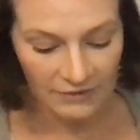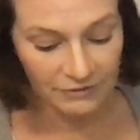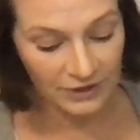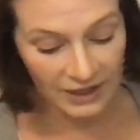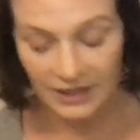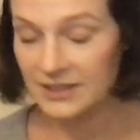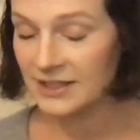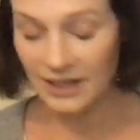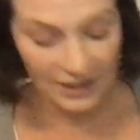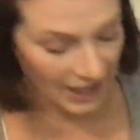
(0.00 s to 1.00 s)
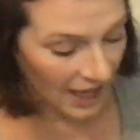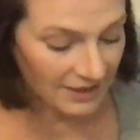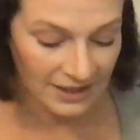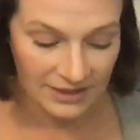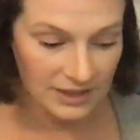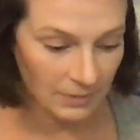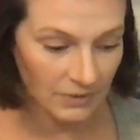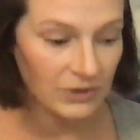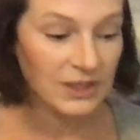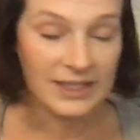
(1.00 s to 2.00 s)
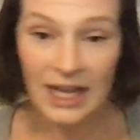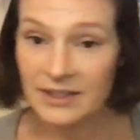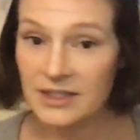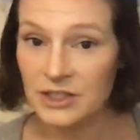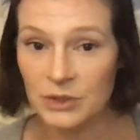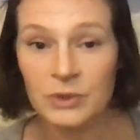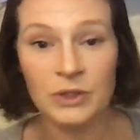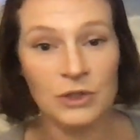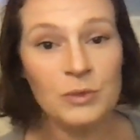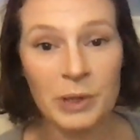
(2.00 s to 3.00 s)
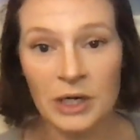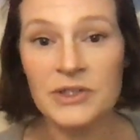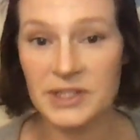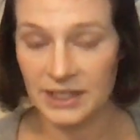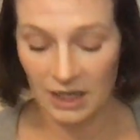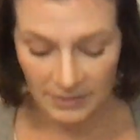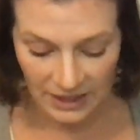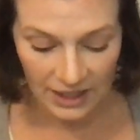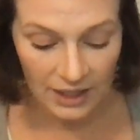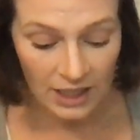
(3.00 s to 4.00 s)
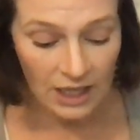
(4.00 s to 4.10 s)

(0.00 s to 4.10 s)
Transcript: And for, again, some of you, this has to do with a new person coming in.